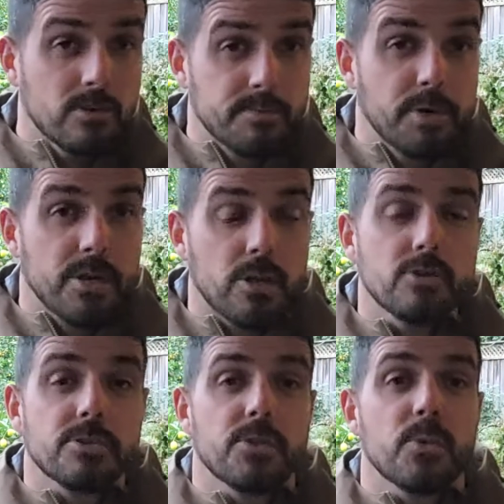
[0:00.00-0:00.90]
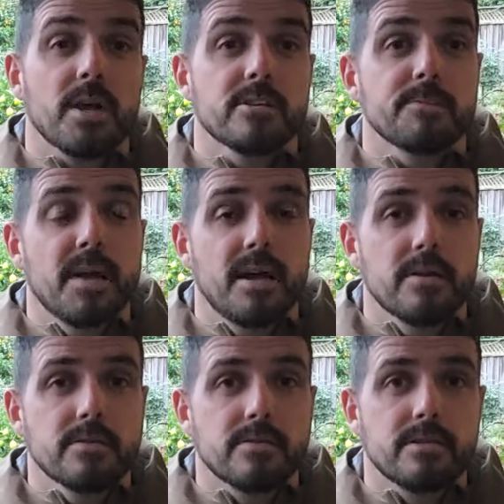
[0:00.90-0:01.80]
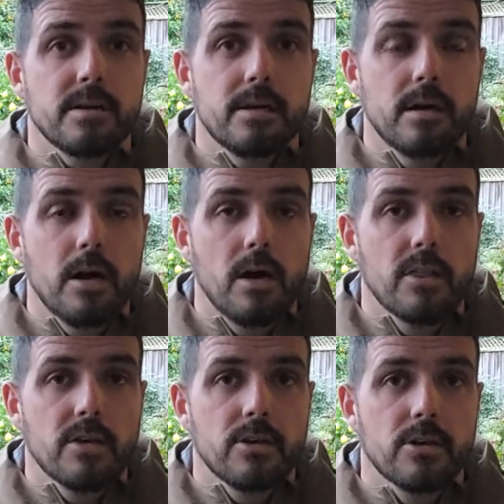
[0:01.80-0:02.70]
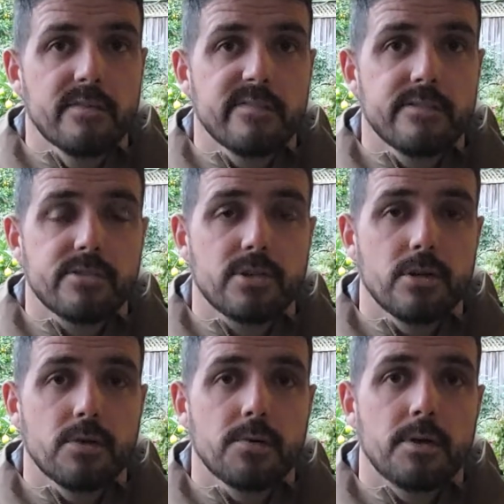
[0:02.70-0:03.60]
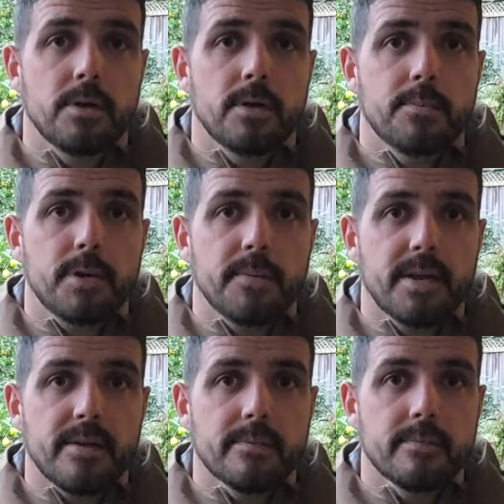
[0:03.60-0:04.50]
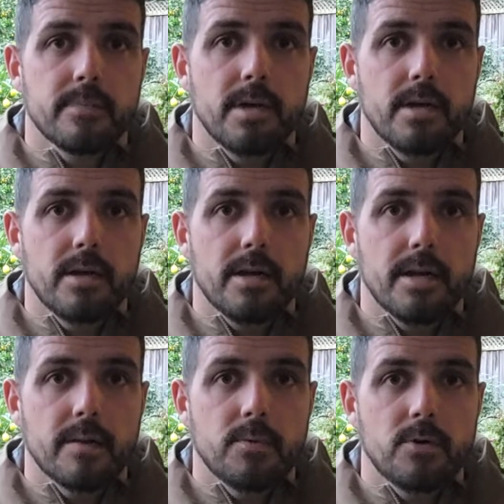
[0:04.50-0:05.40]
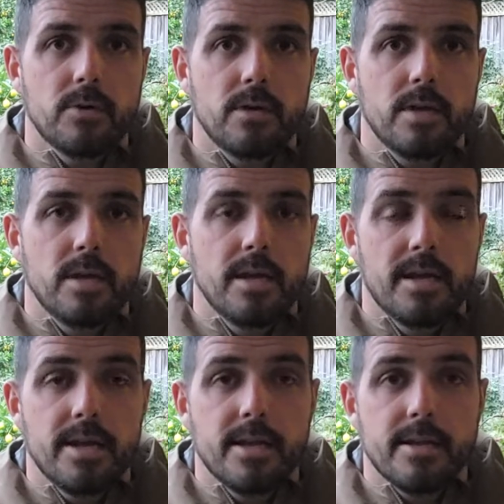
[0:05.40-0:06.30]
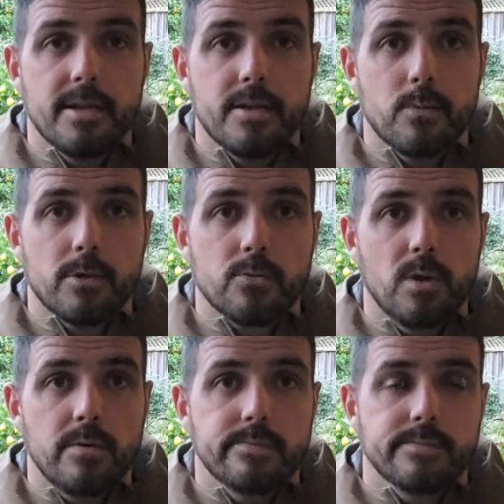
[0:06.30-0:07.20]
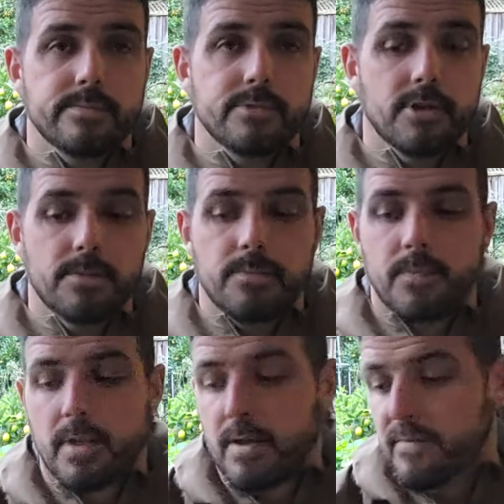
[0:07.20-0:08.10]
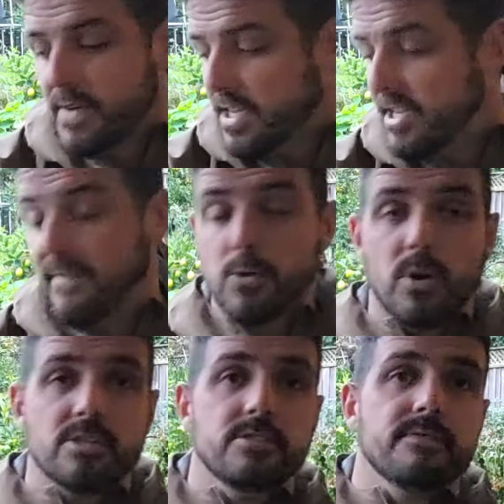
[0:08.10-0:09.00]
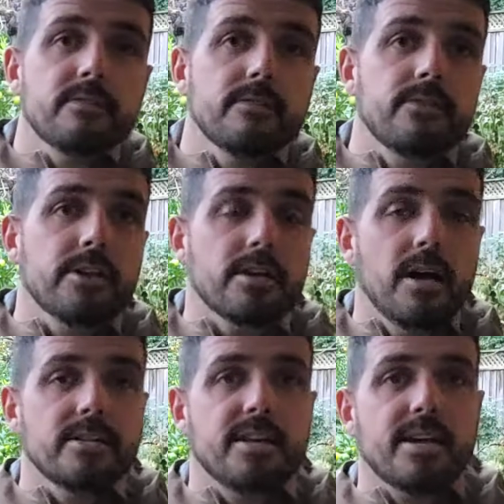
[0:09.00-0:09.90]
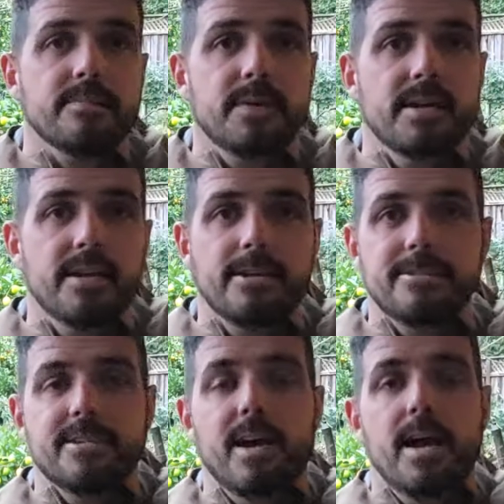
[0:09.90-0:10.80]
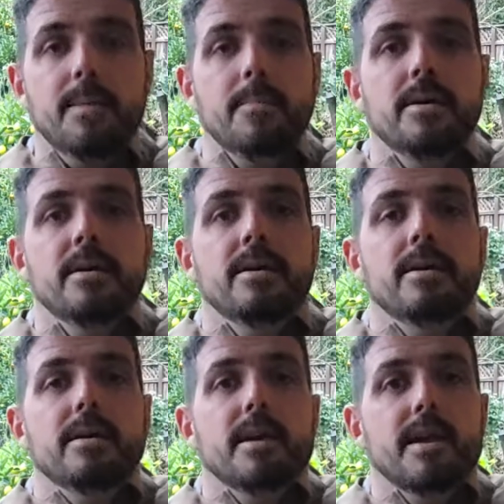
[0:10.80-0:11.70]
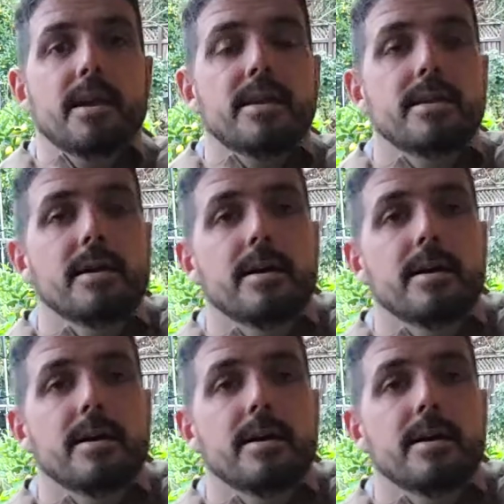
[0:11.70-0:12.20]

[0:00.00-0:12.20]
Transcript: pretty close to 300 pounds on the hoof. So pretty big animal, and it worked well. So if you guys have any questions, feel free to contact me at any time, and